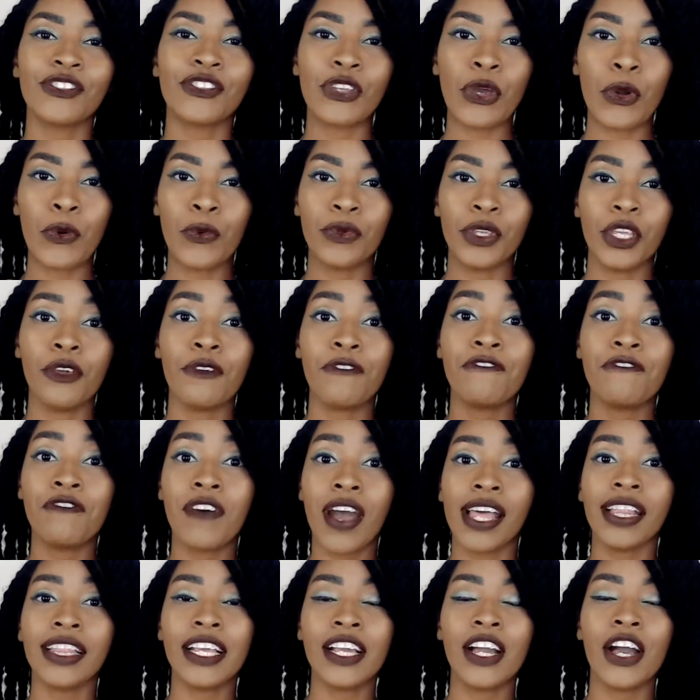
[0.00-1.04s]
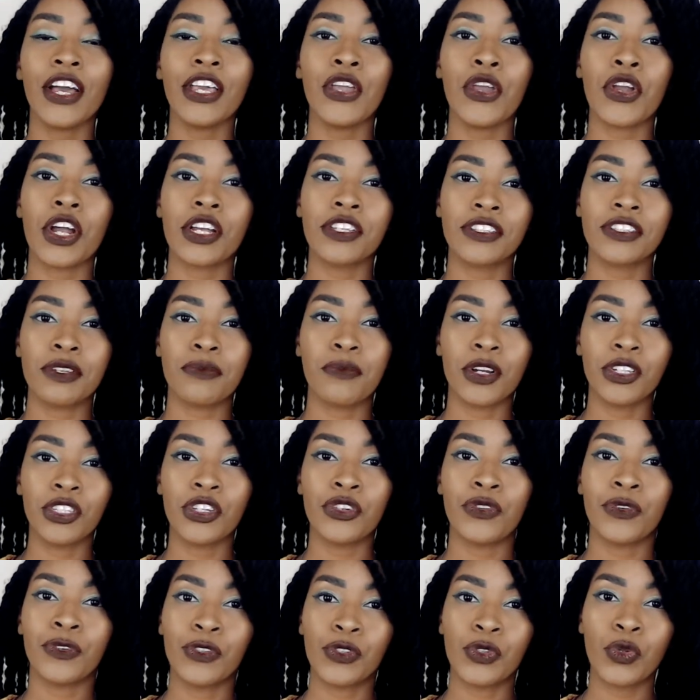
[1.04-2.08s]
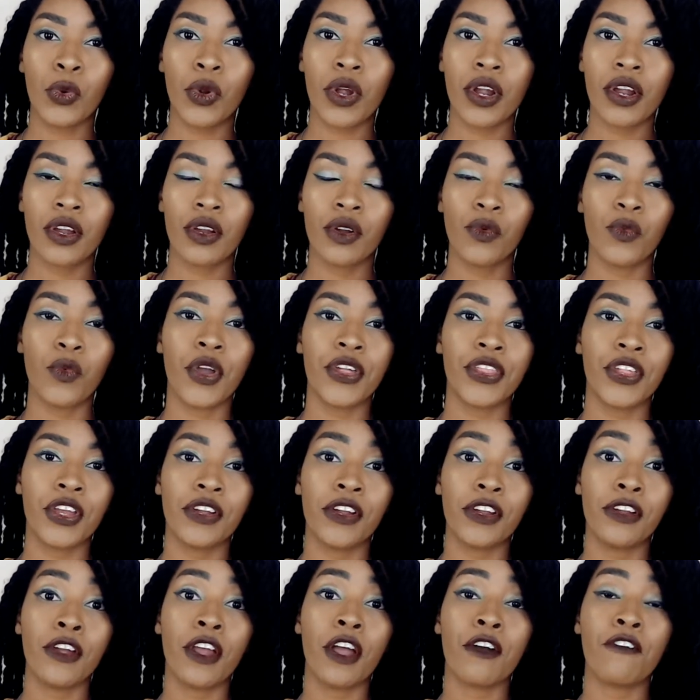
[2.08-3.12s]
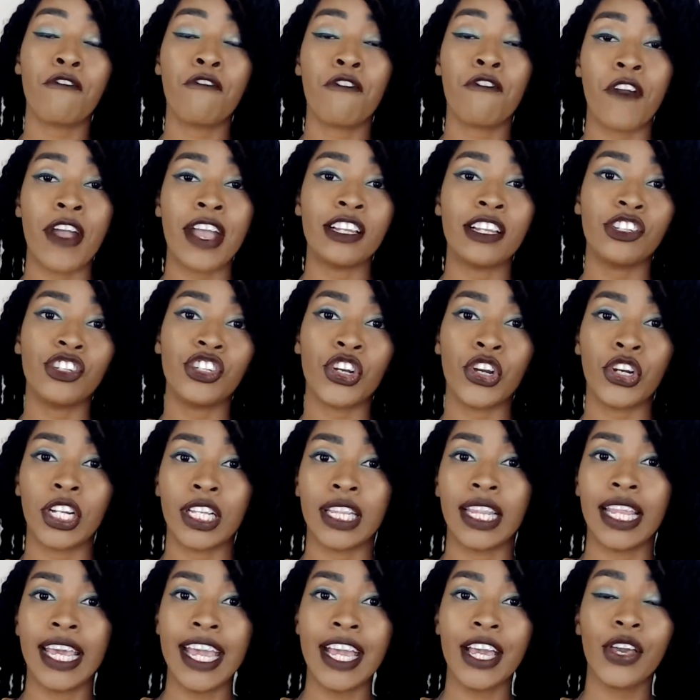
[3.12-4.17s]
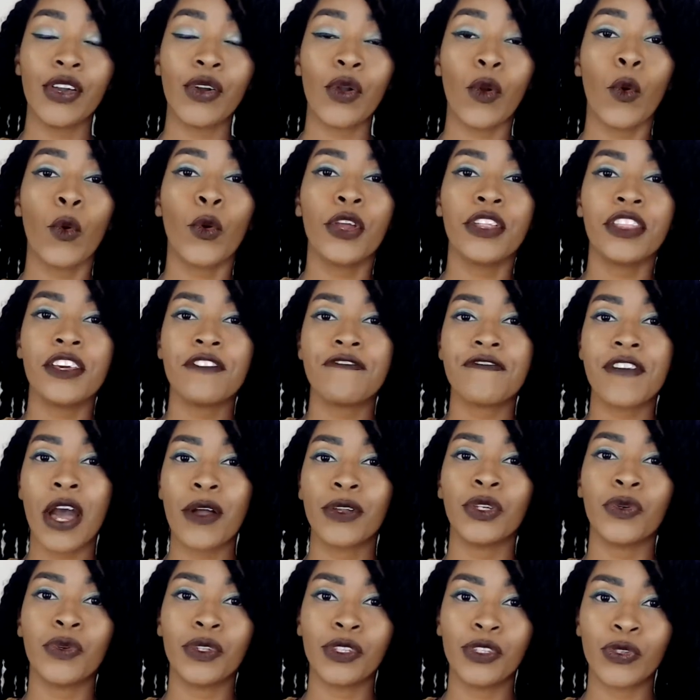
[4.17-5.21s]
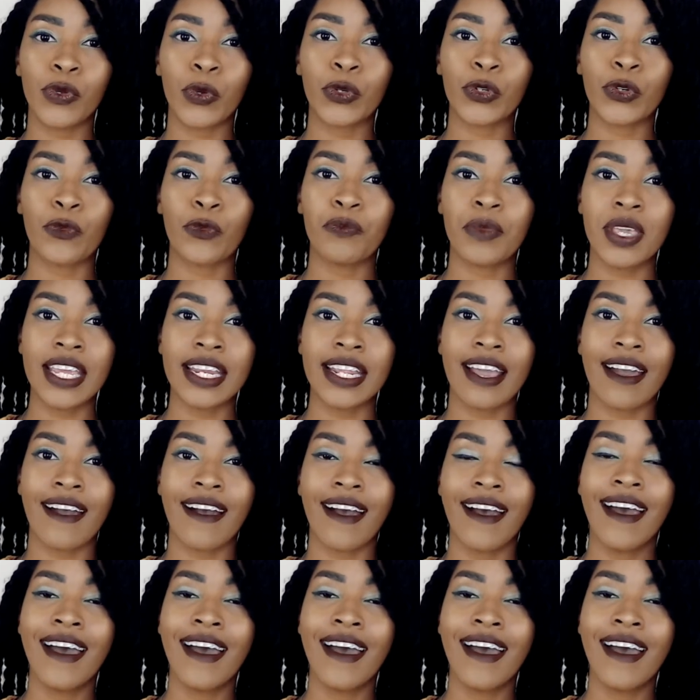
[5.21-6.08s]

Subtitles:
So you finally got your customer to your store, whether a friend shared a link or they found you on social media.